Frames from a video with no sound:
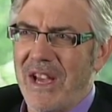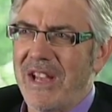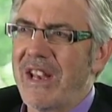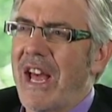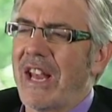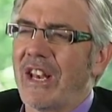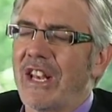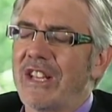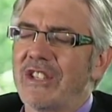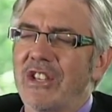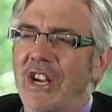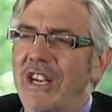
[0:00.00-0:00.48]

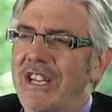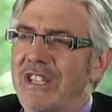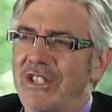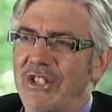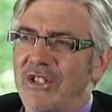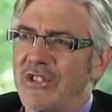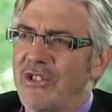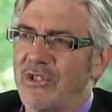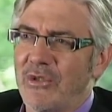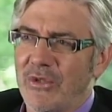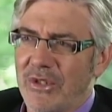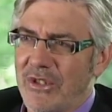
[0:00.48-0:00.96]
unless I can
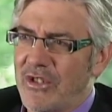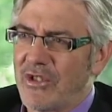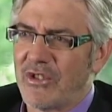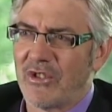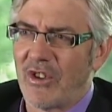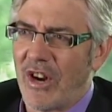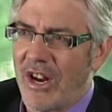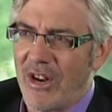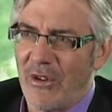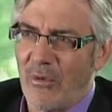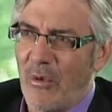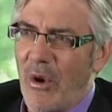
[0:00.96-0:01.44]
just do it
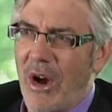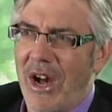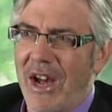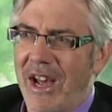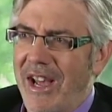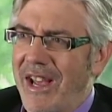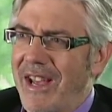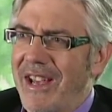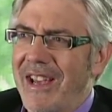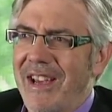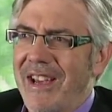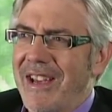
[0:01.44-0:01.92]
straight
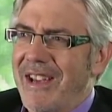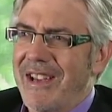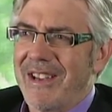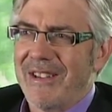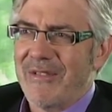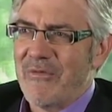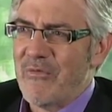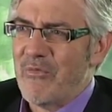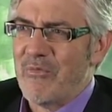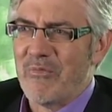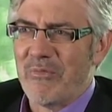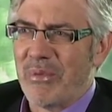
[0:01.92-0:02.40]
away,
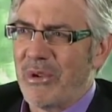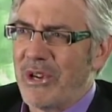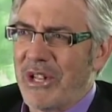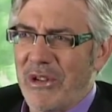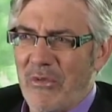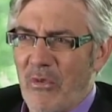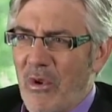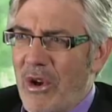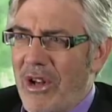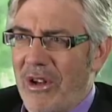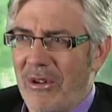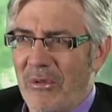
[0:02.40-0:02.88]
pretty
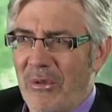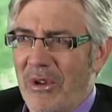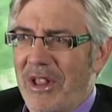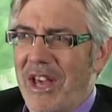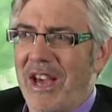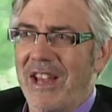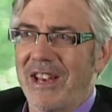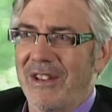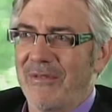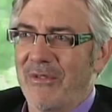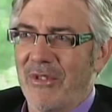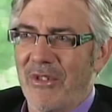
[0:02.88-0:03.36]
well
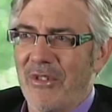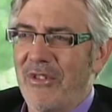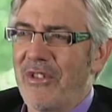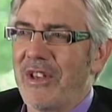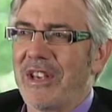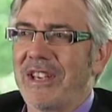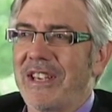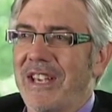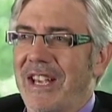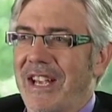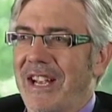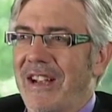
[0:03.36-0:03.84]
without even
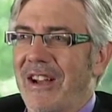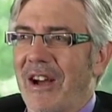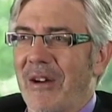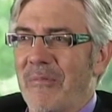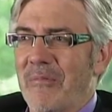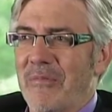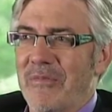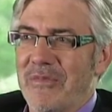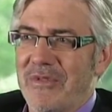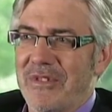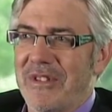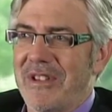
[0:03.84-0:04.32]
thinking.
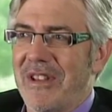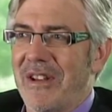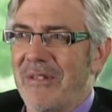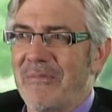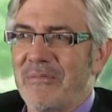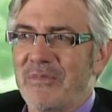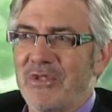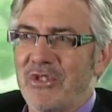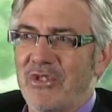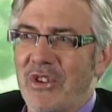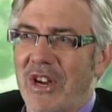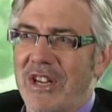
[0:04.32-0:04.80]
I'm
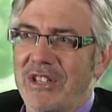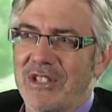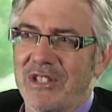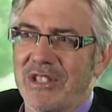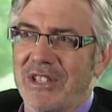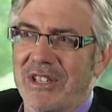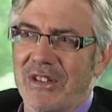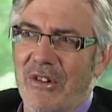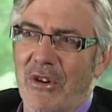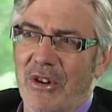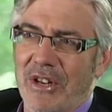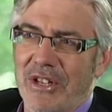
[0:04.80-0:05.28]

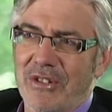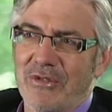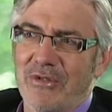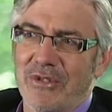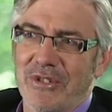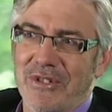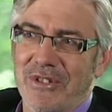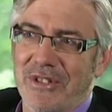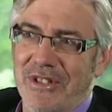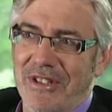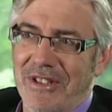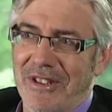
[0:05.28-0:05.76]
strangely not
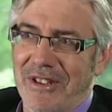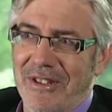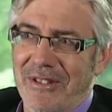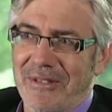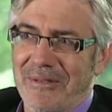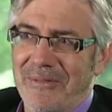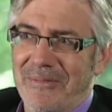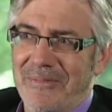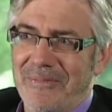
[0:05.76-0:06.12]
interested in it.